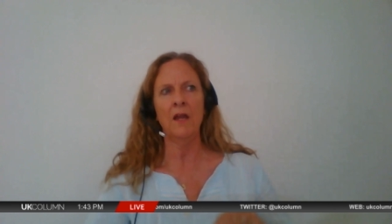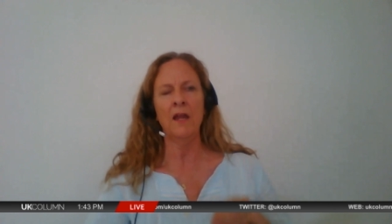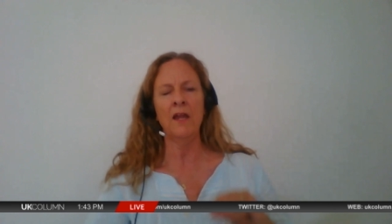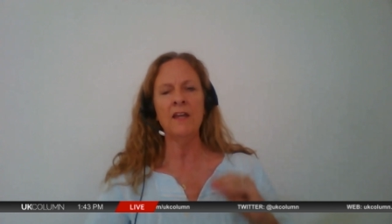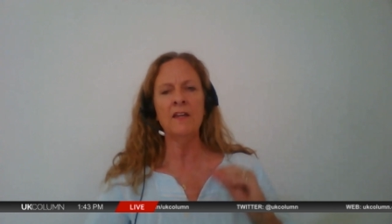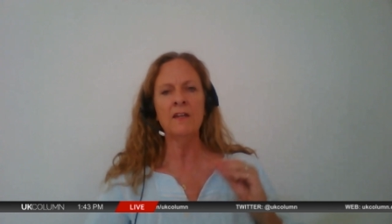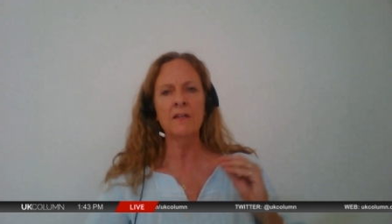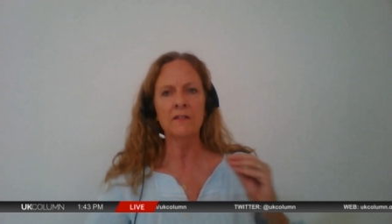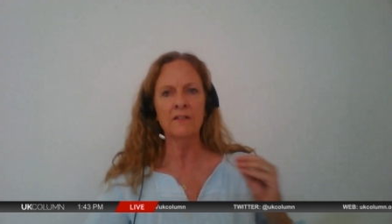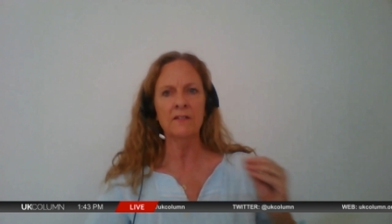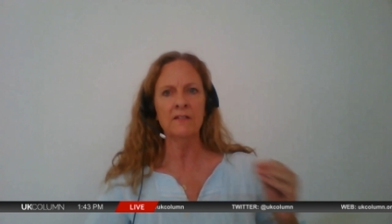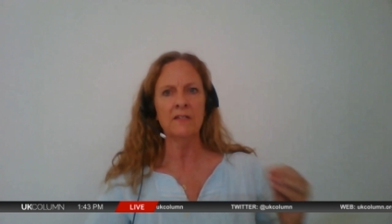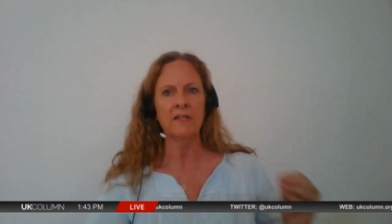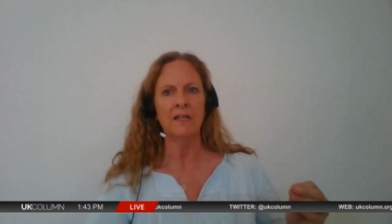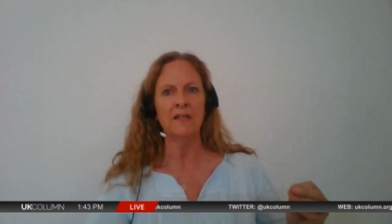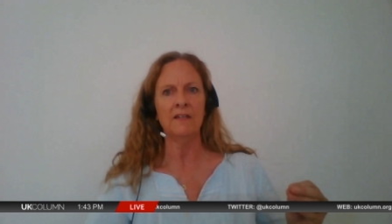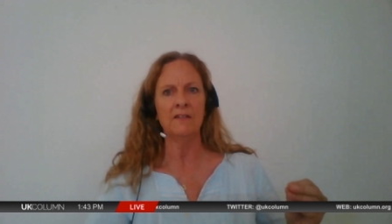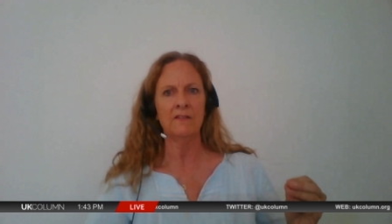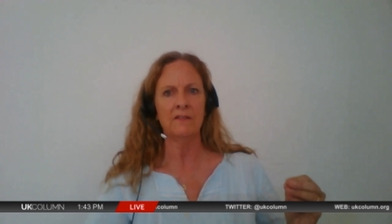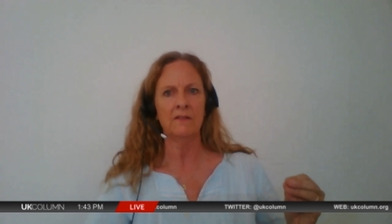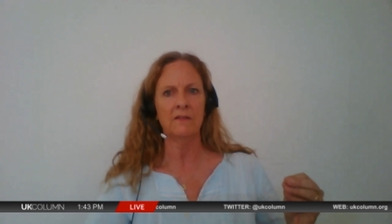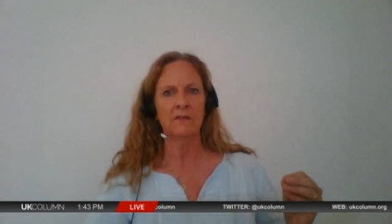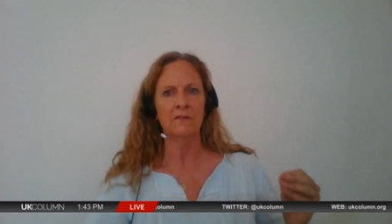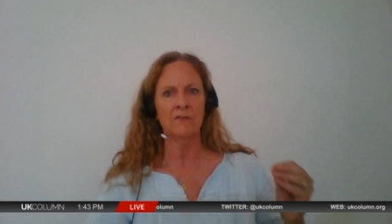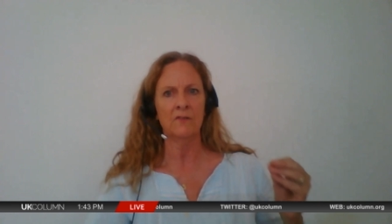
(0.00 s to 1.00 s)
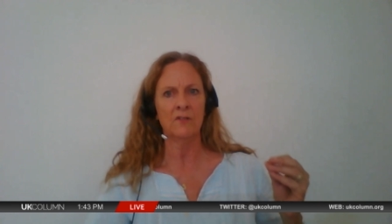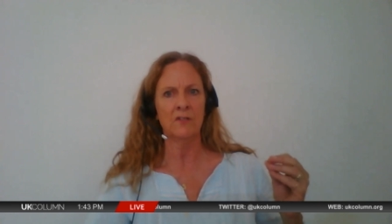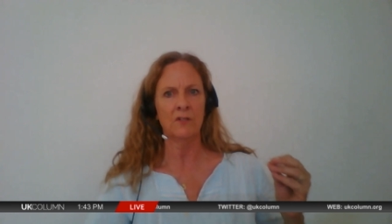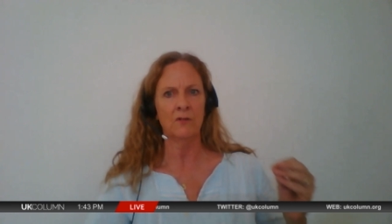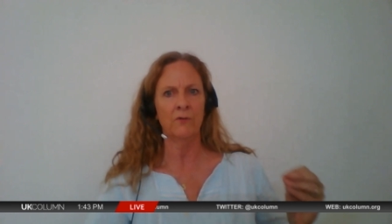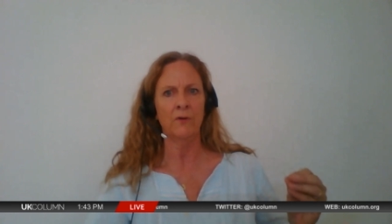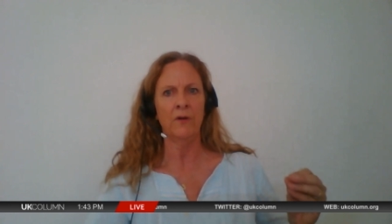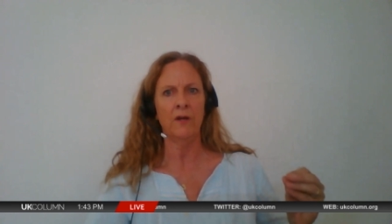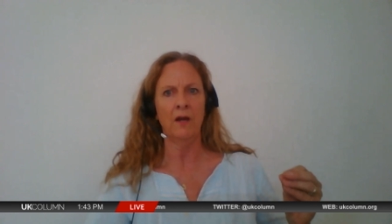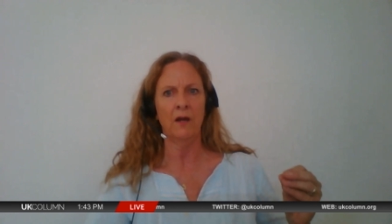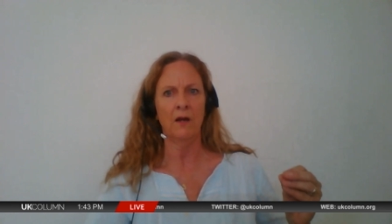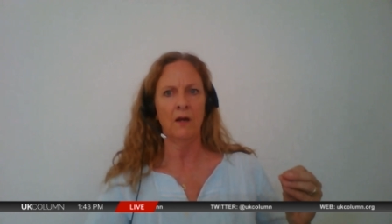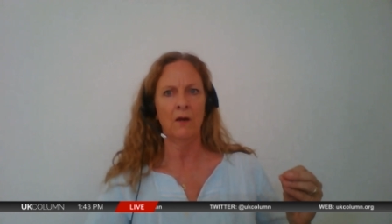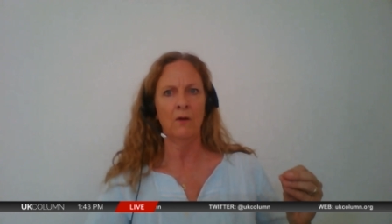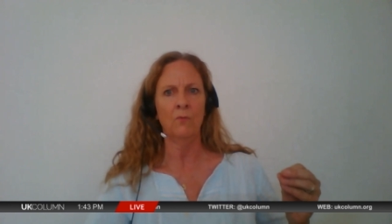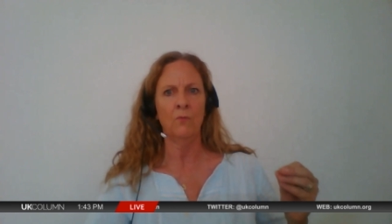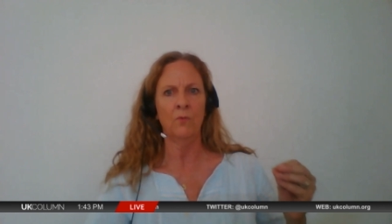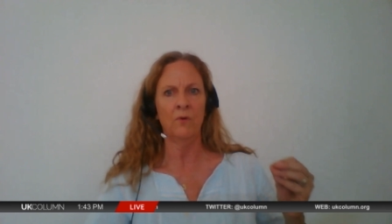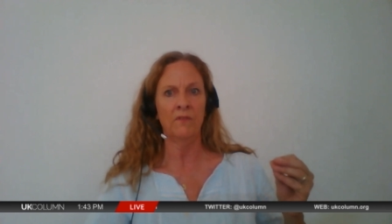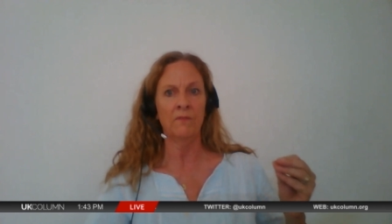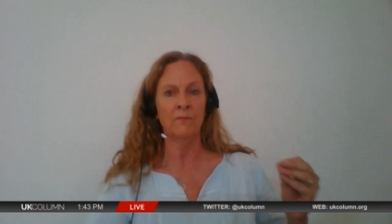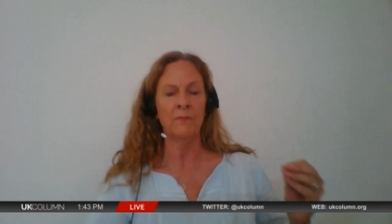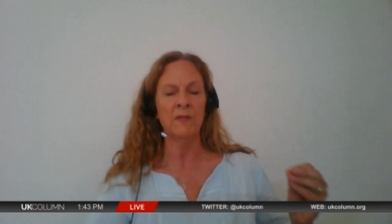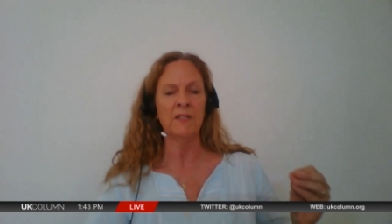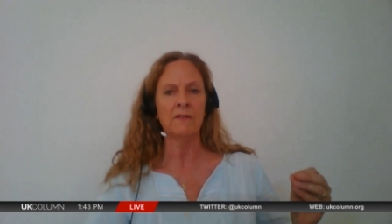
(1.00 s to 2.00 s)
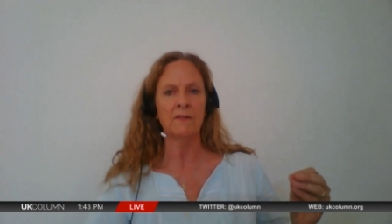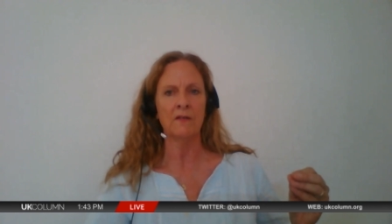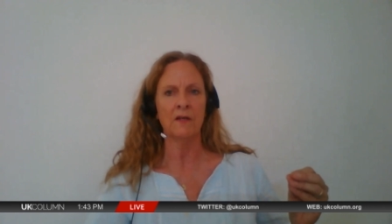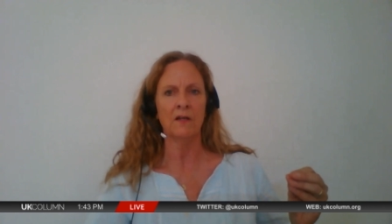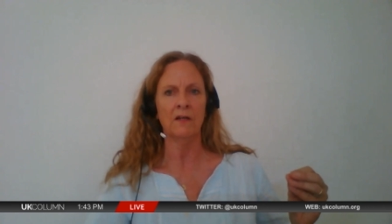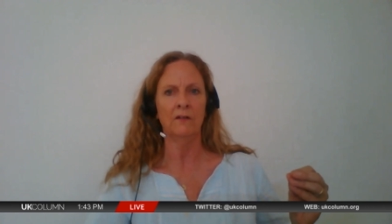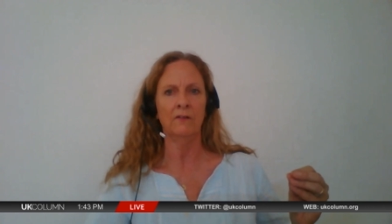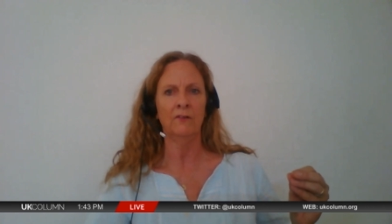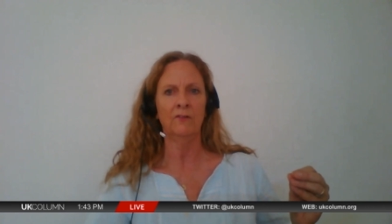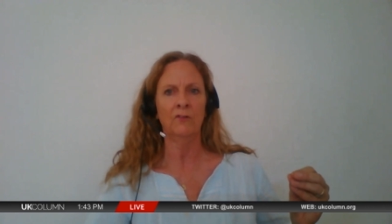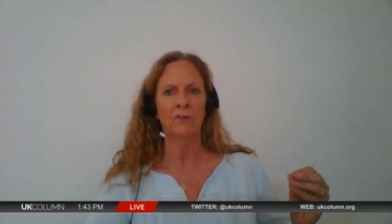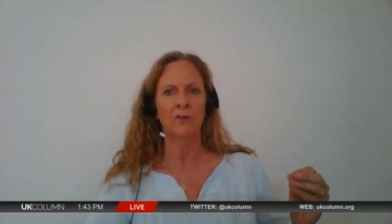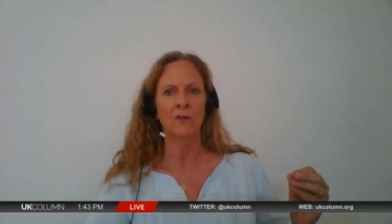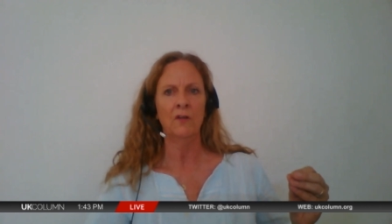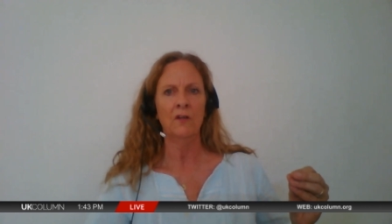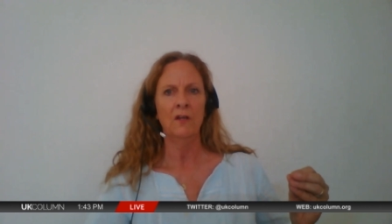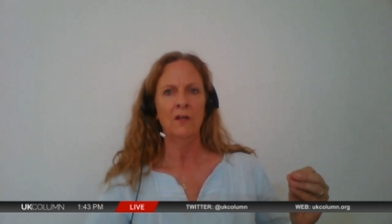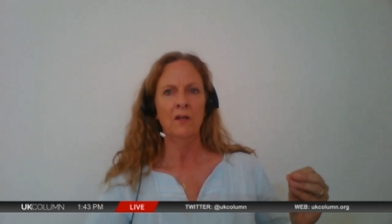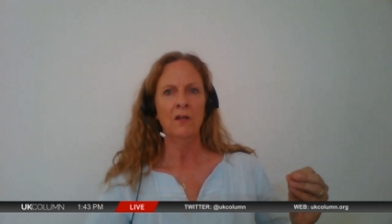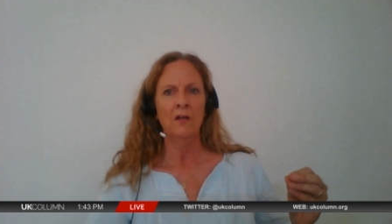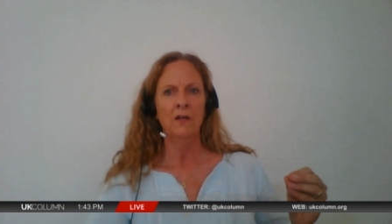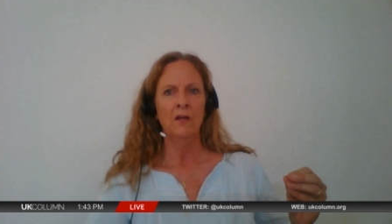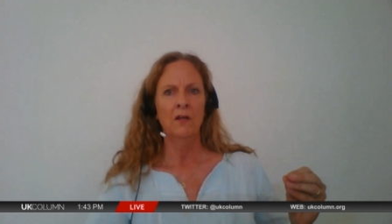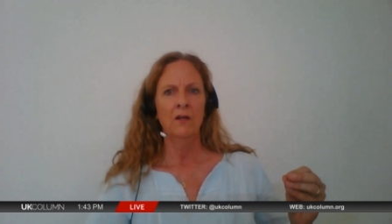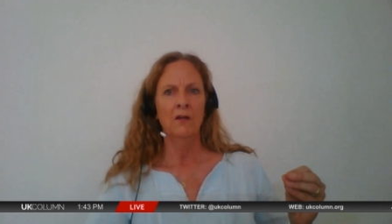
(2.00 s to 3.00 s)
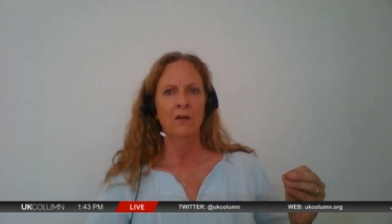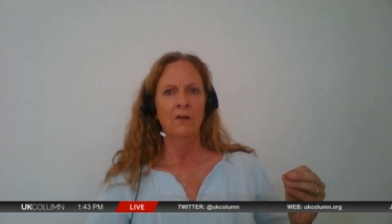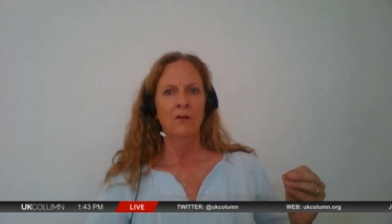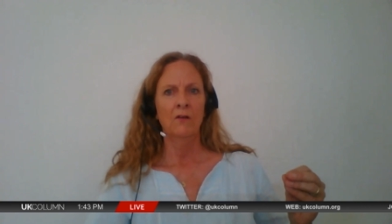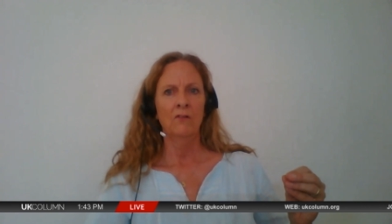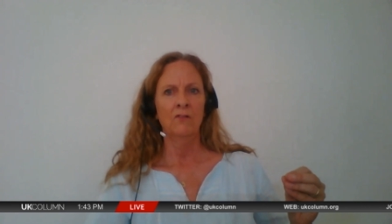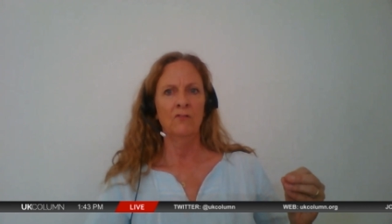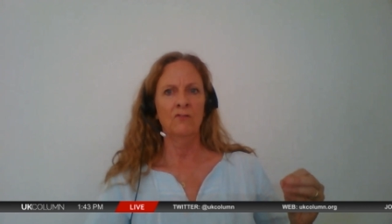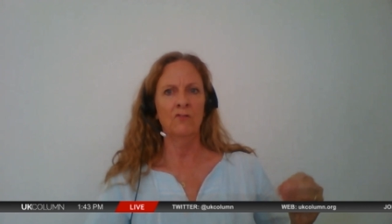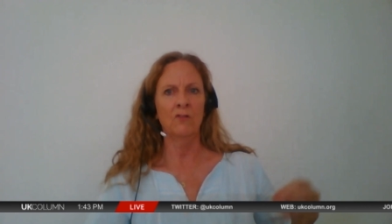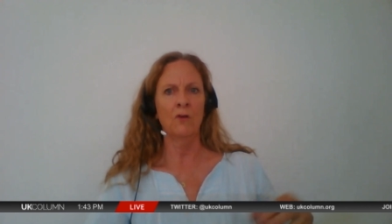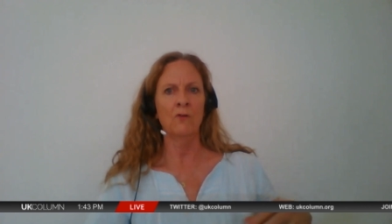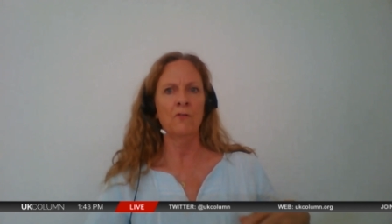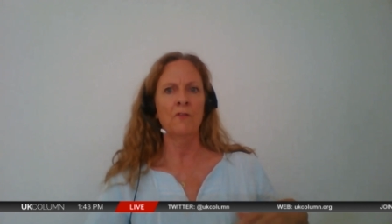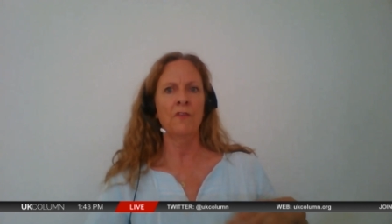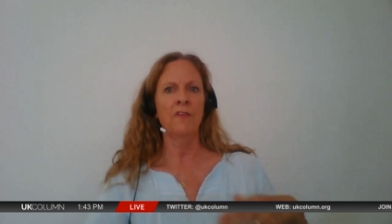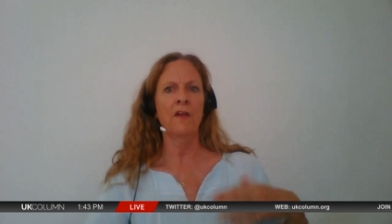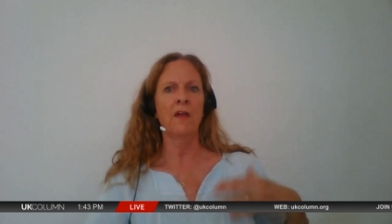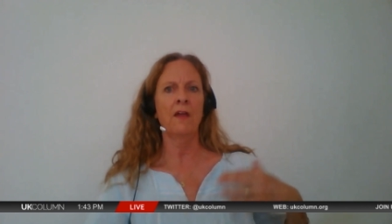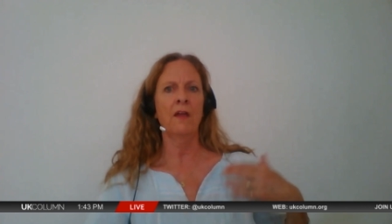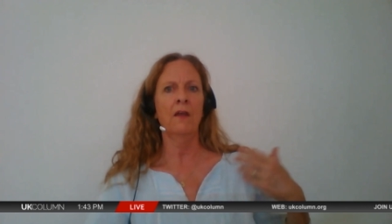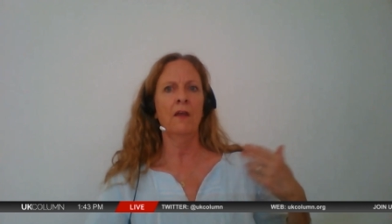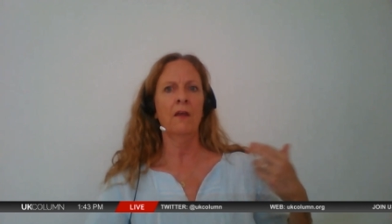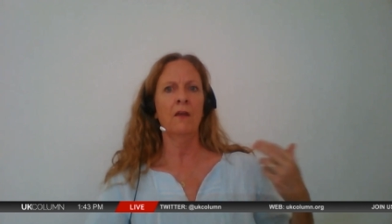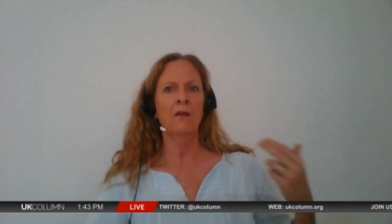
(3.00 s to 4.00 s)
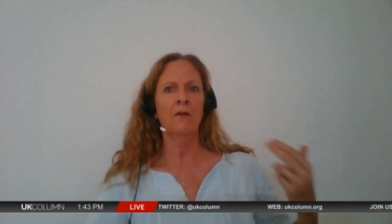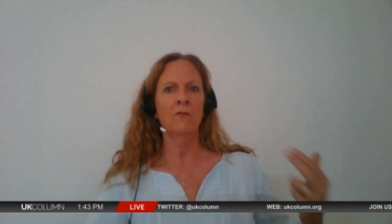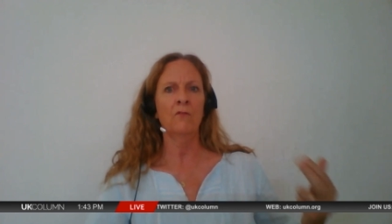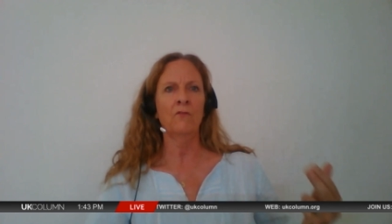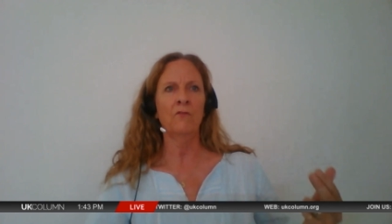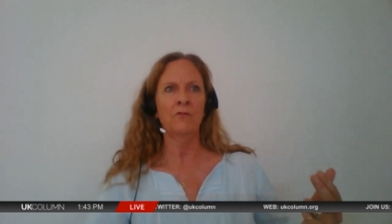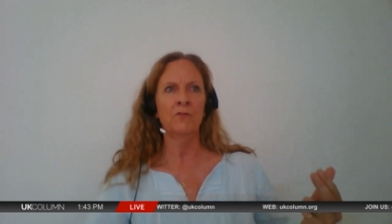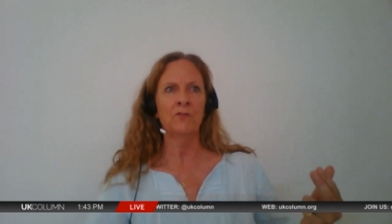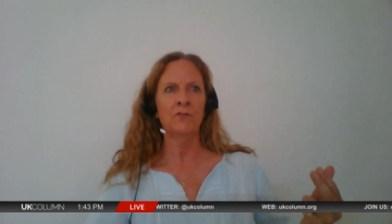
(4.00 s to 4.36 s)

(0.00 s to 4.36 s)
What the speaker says: inundates Syria with missiles so that